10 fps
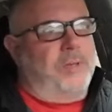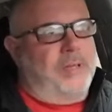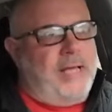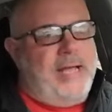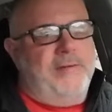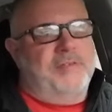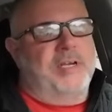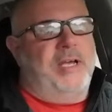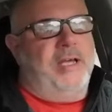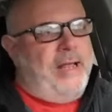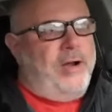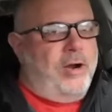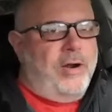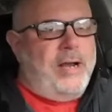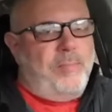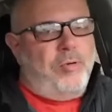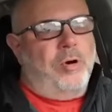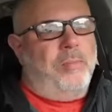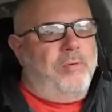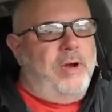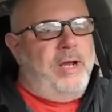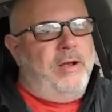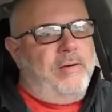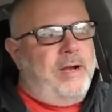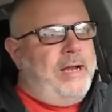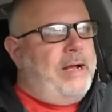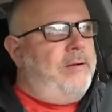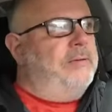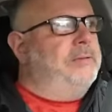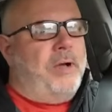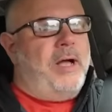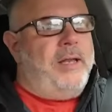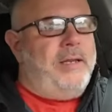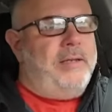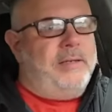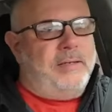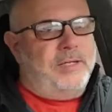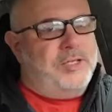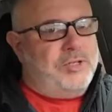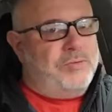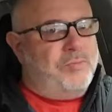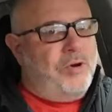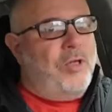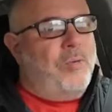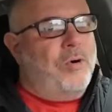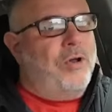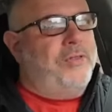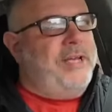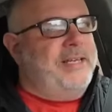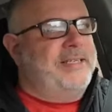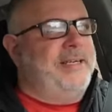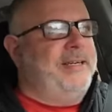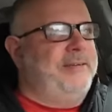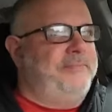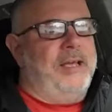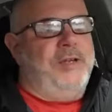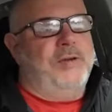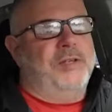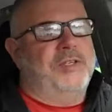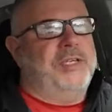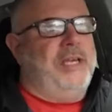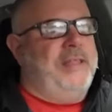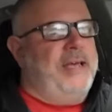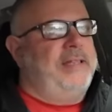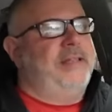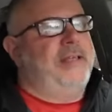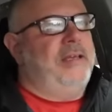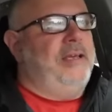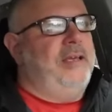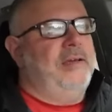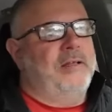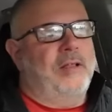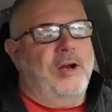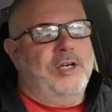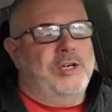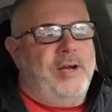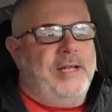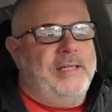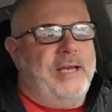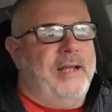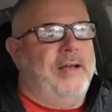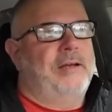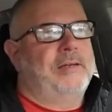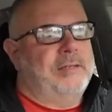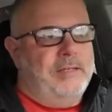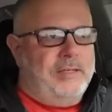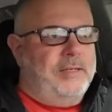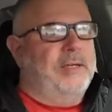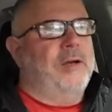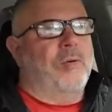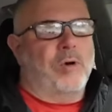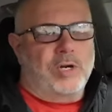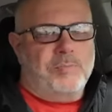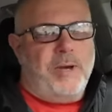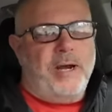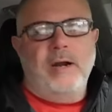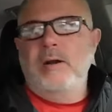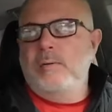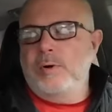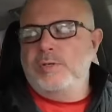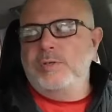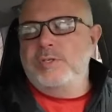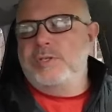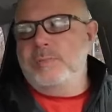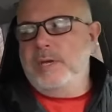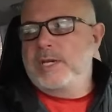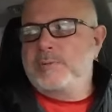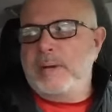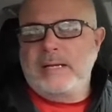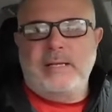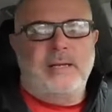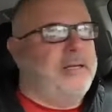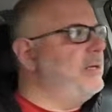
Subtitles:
with line of sight and her on a portable radio right now. But this is real world testing, and you can see that the larger antenna works better, which was to be expected.